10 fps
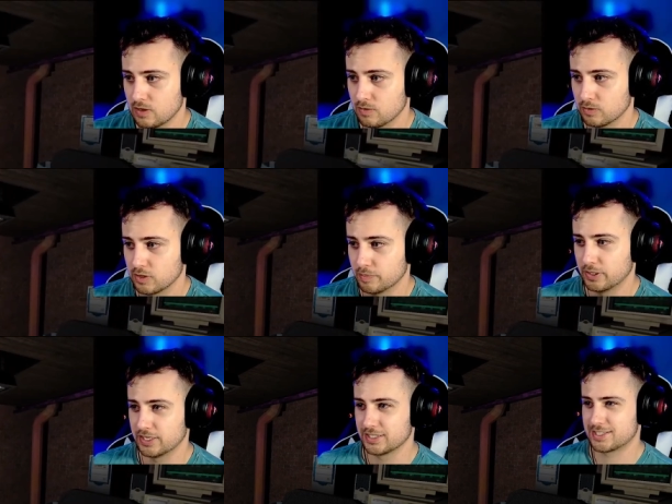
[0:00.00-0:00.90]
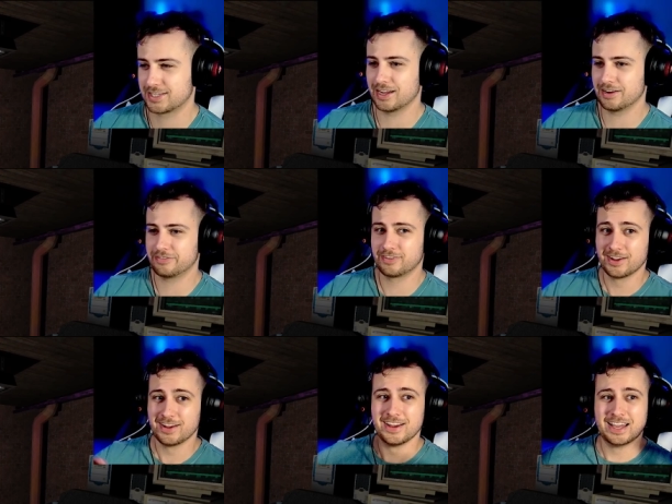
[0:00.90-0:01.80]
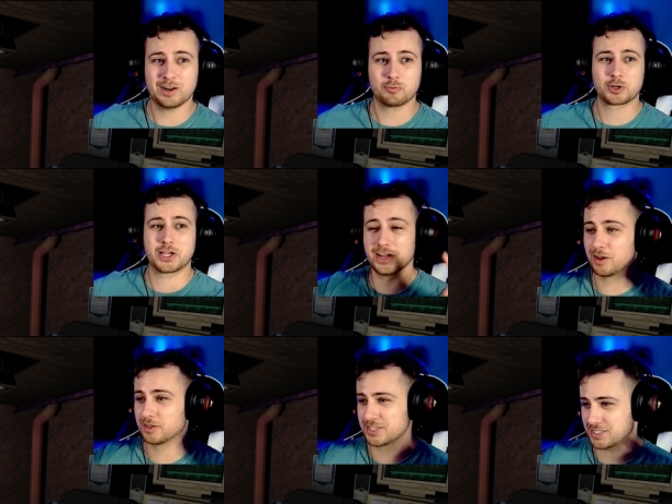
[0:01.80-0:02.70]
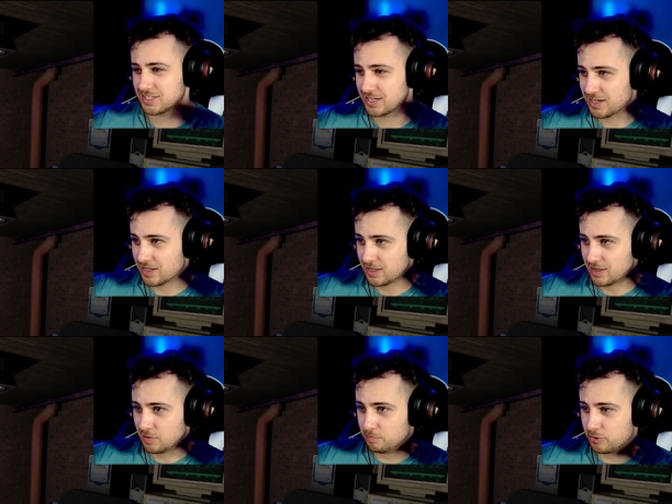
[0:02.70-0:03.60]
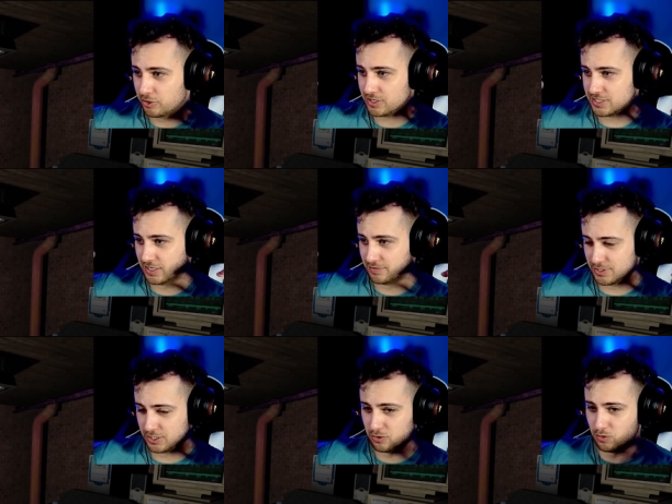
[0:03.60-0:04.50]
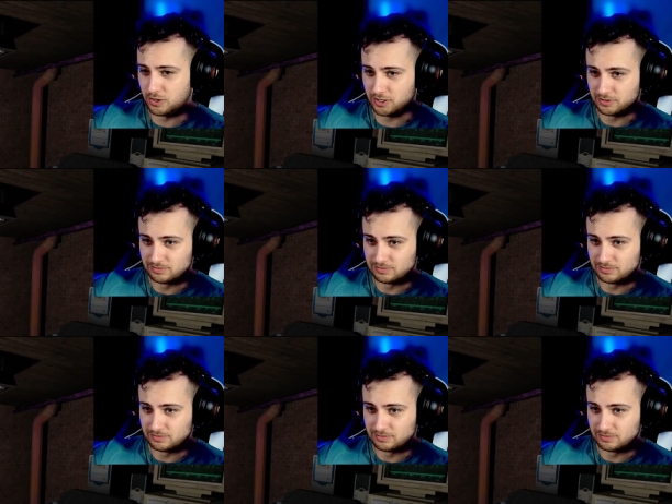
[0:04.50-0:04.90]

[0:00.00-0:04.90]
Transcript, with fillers: we're gonna play it safe and we're gonna just put ourselves in the corner.